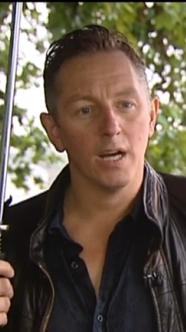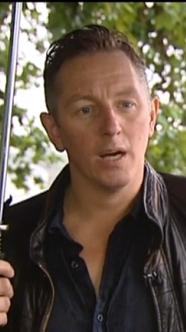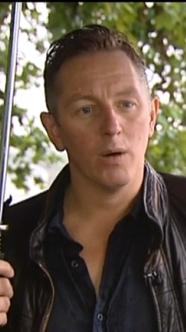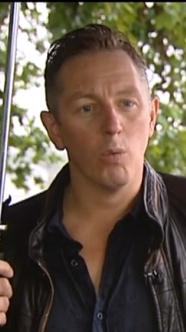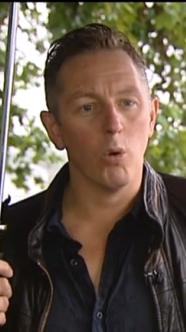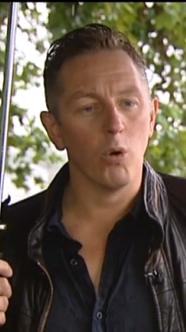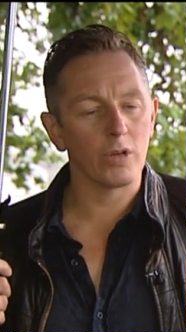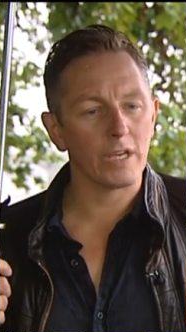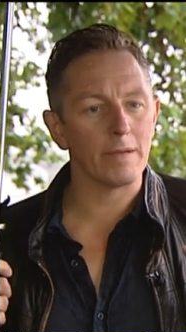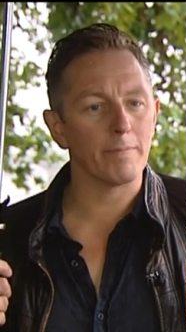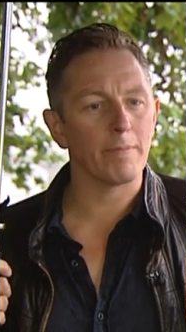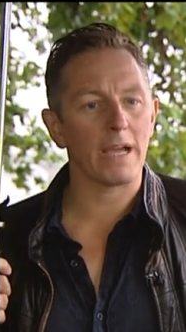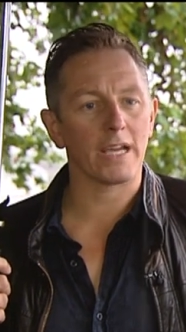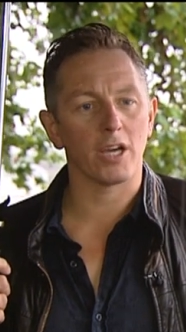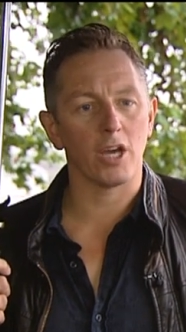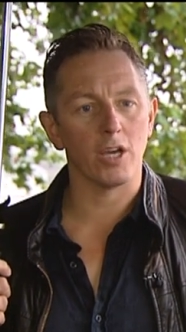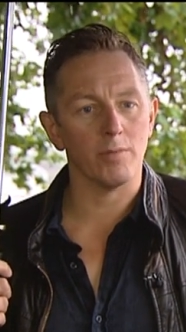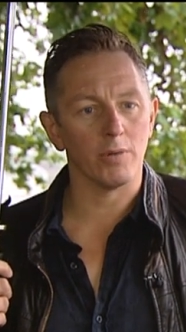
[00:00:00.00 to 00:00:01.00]
walking back
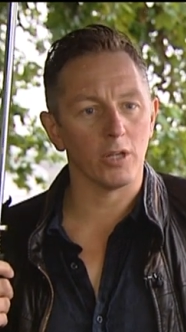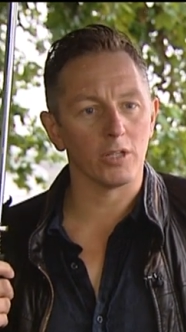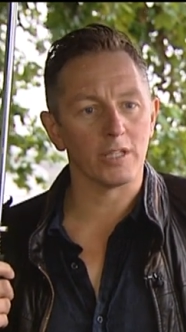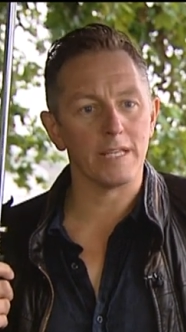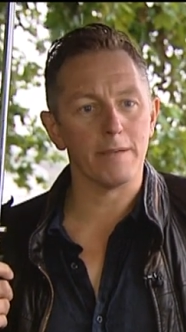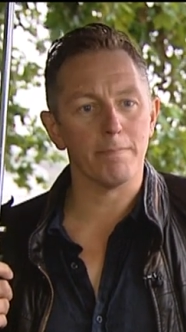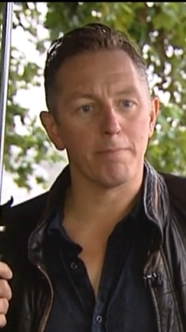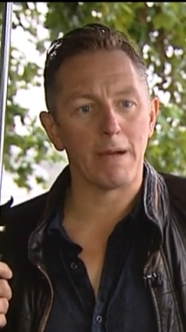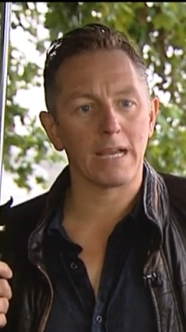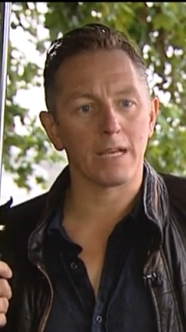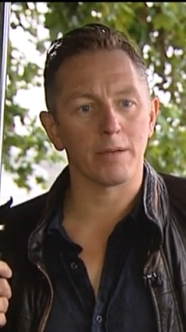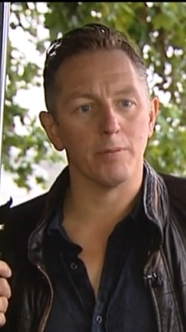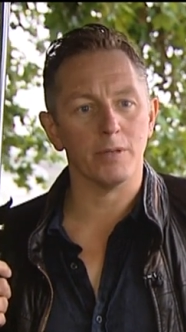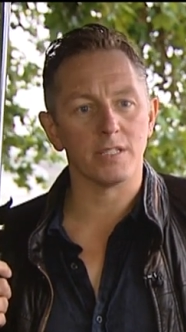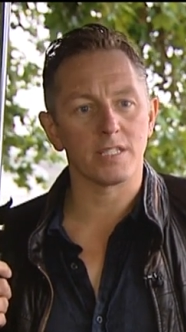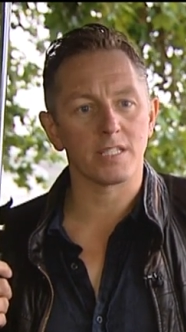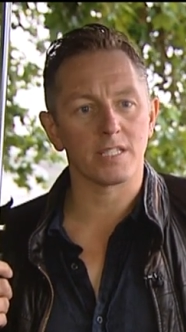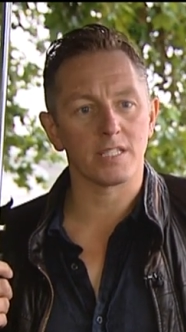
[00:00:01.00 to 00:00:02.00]
home along the
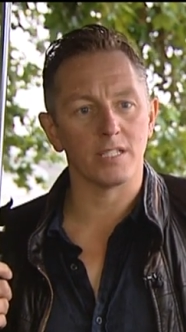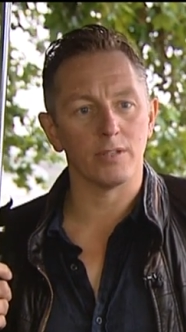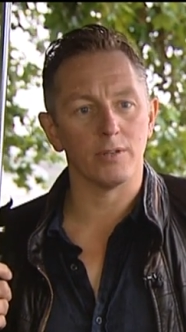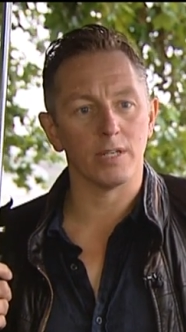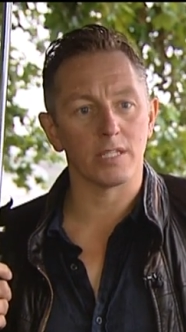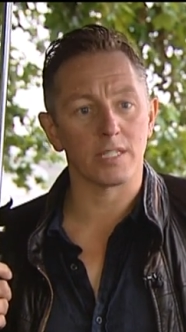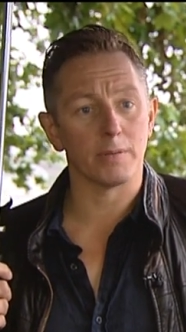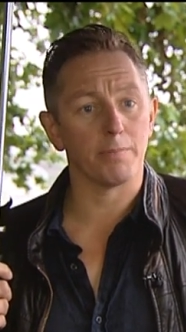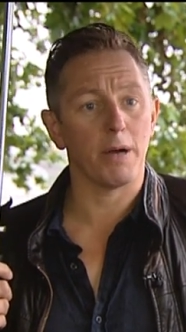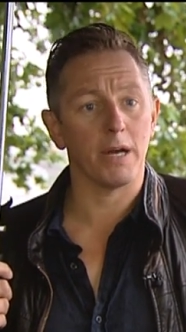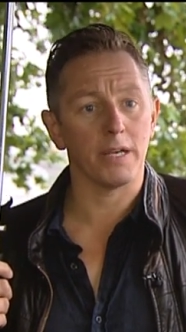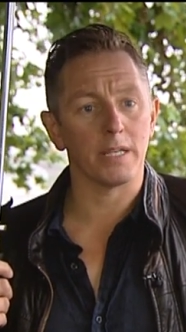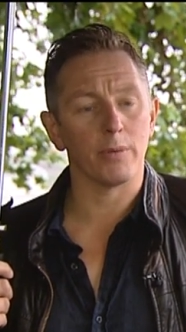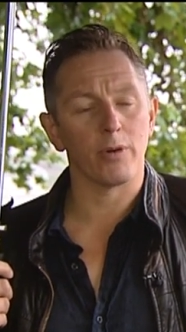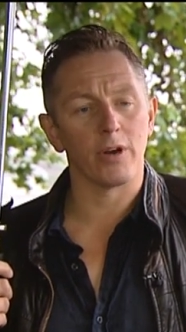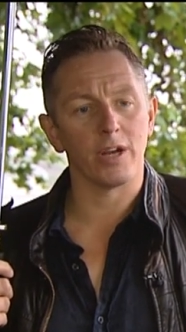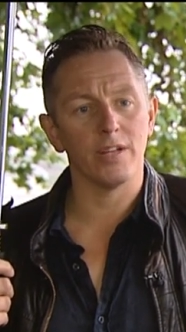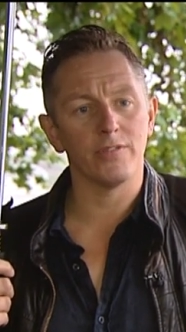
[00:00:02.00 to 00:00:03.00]
embankment to Putney,
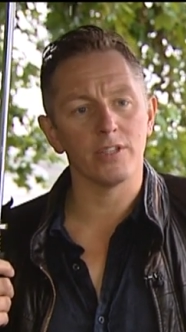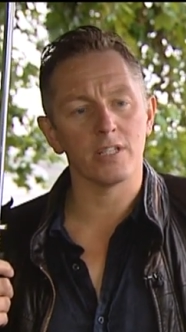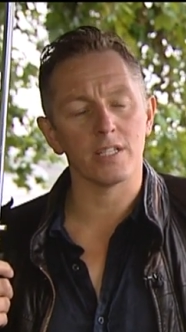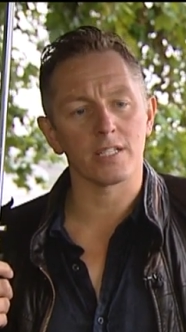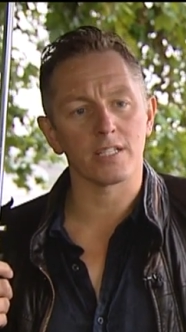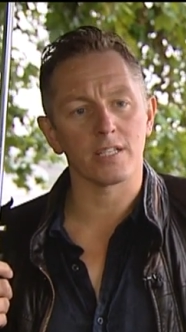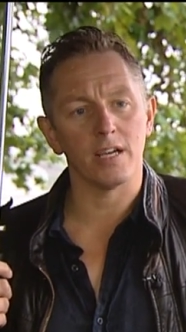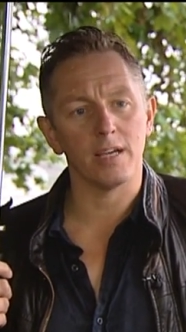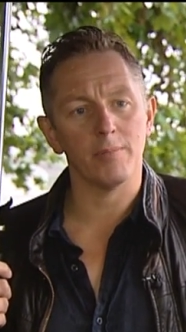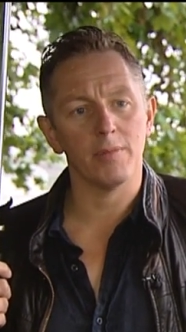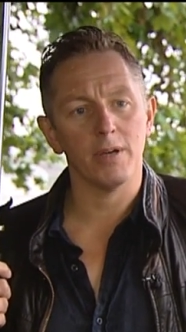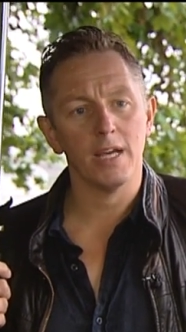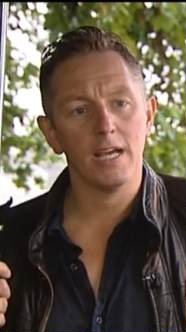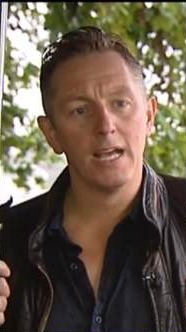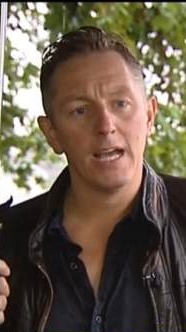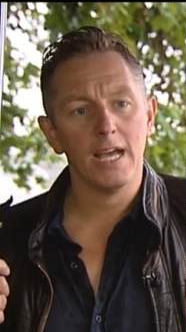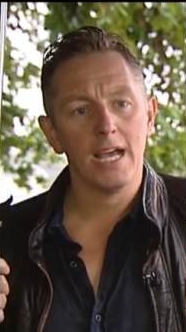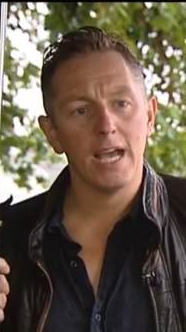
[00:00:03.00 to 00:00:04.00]
where I lived at the time.
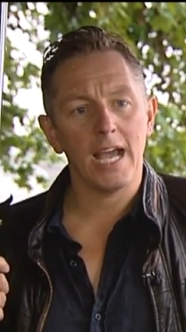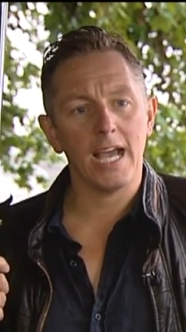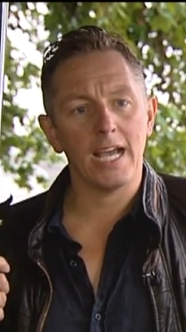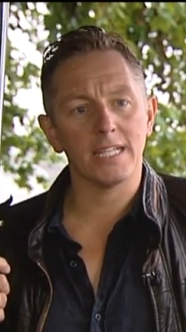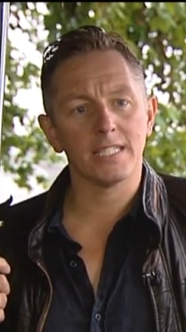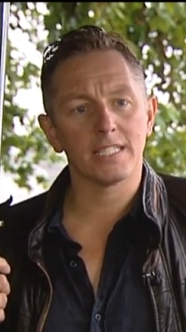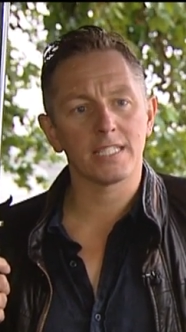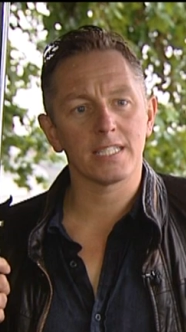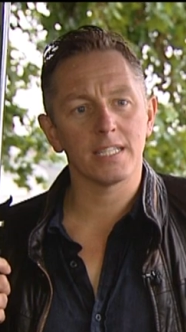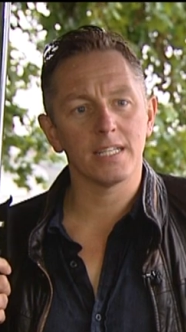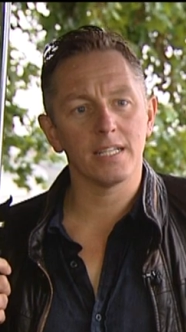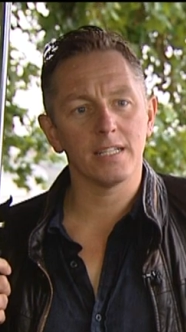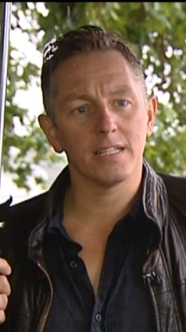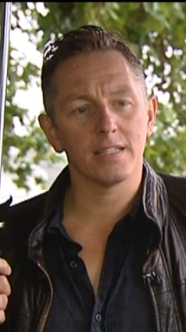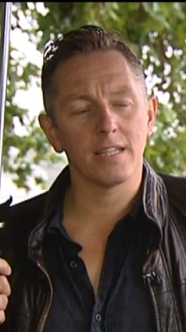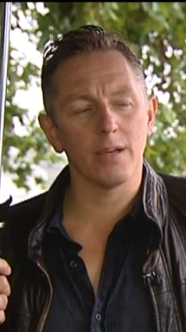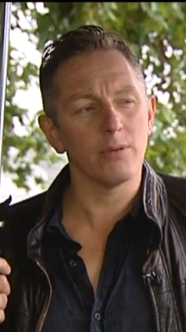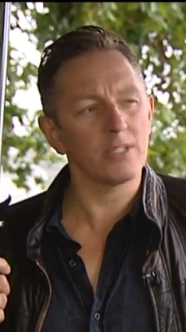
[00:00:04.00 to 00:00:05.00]
And
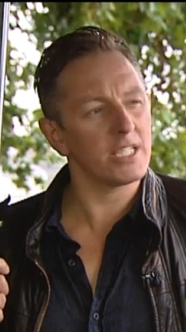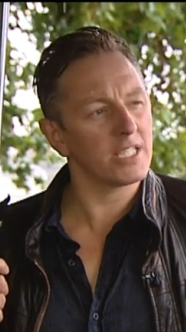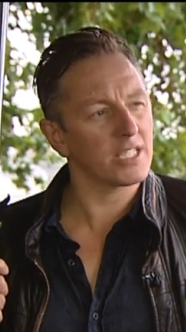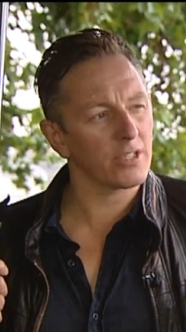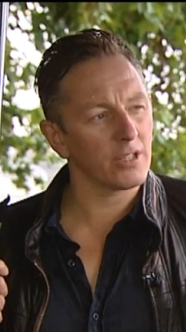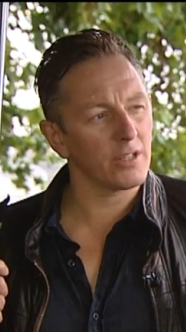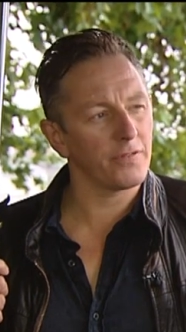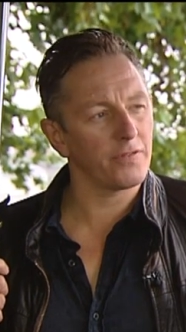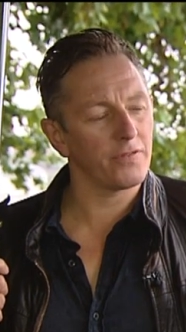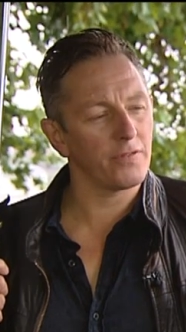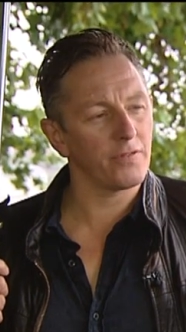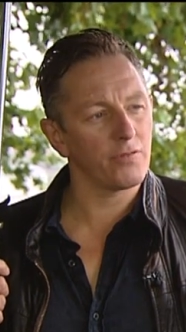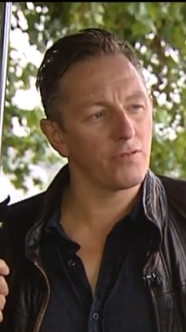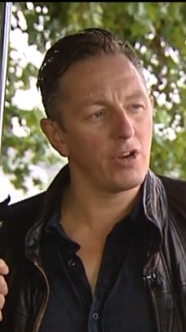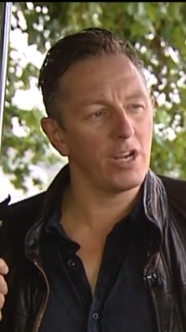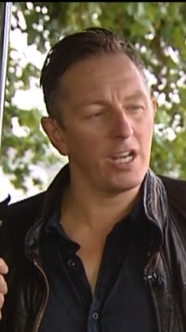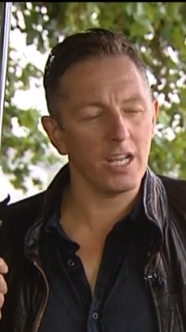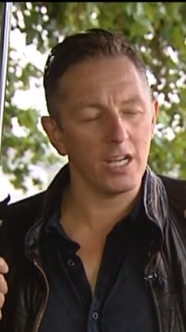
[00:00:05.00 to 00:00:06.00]
there was this sort of
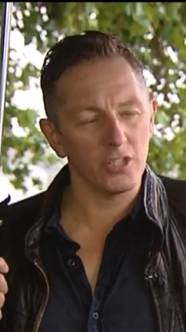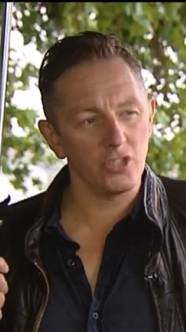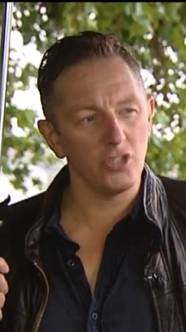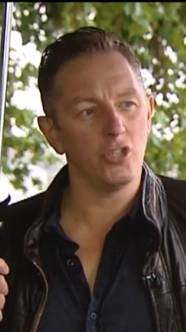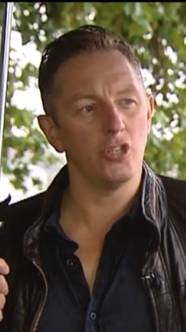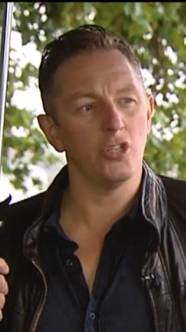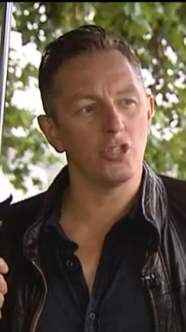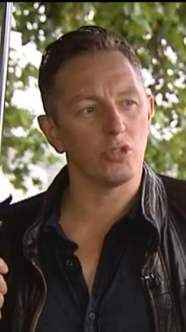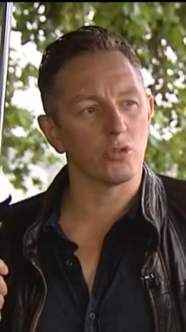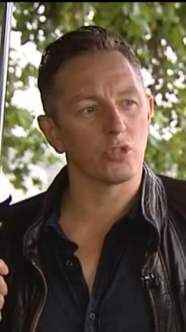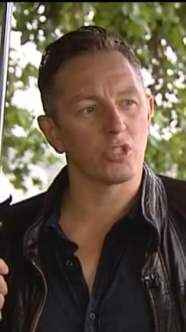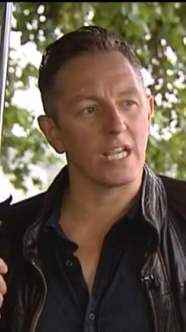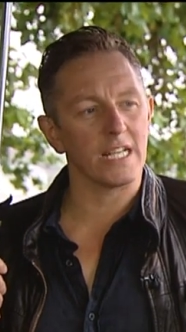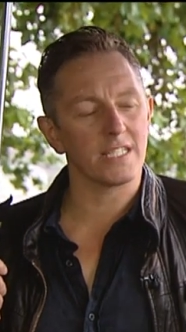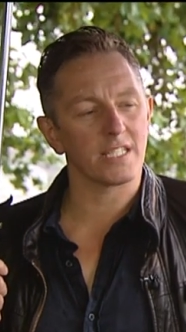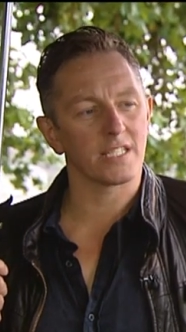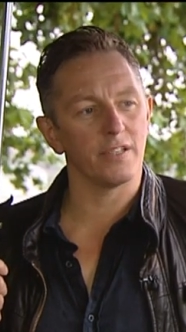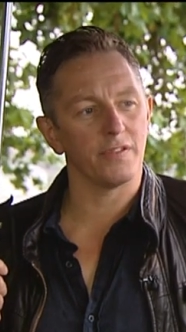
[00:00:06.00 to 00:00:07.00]
really unusual
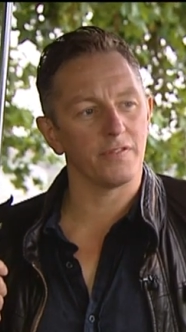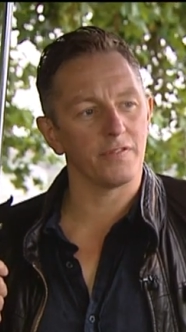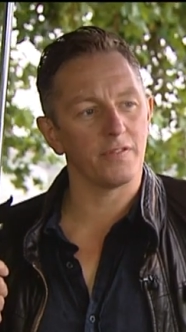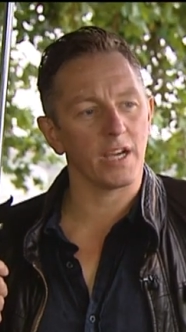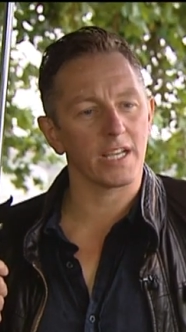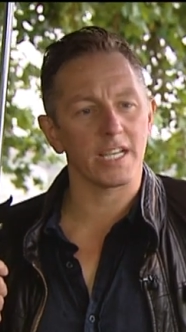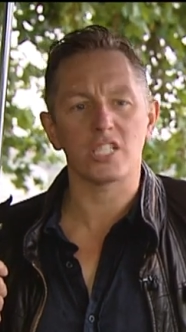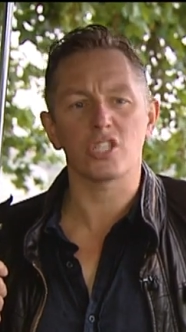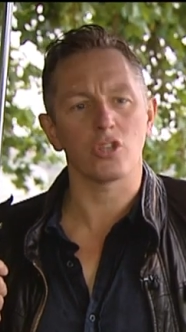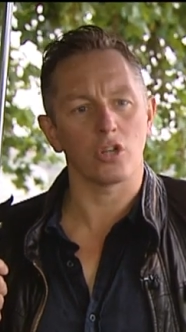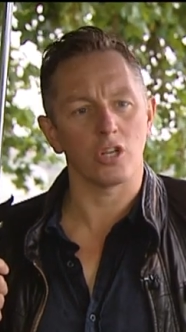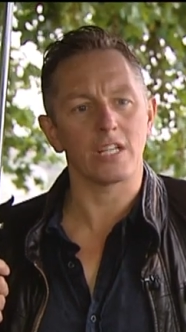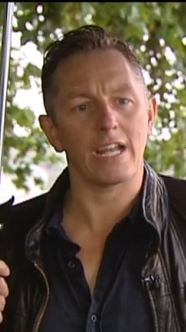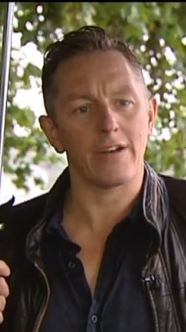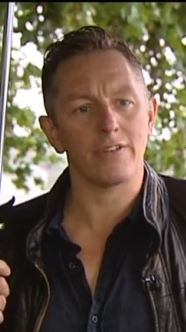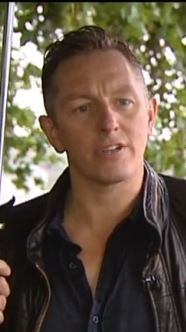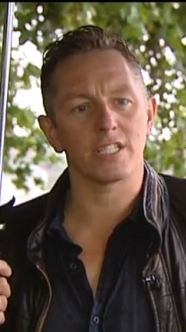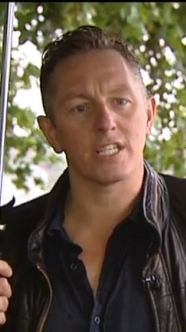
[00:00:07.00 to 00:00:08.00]
sense of, I guess,
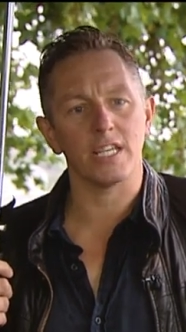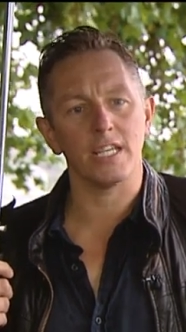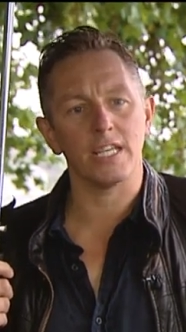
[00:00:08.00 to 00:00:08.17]
solidarity.